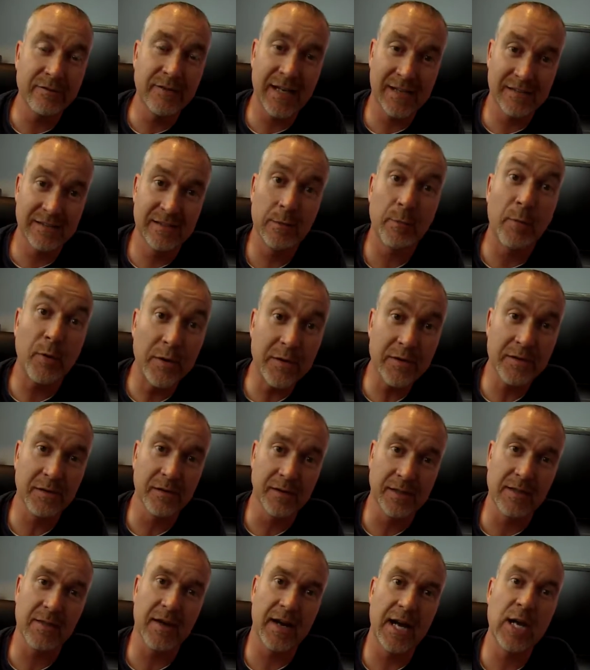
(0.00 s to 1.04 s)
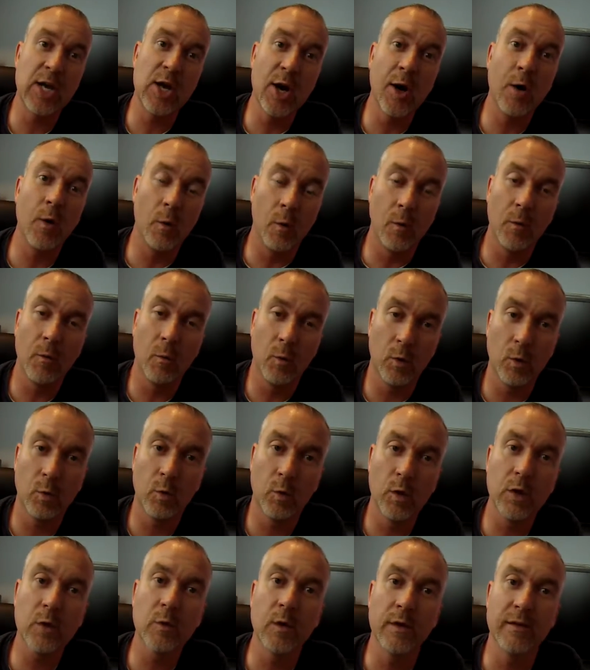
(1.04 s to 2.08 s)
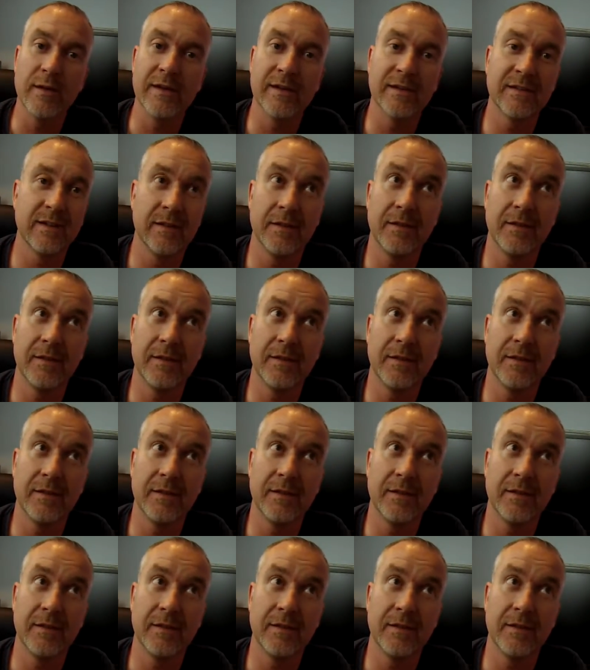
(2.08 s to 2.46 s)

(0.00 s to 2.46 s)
tested personally that I know will work with this,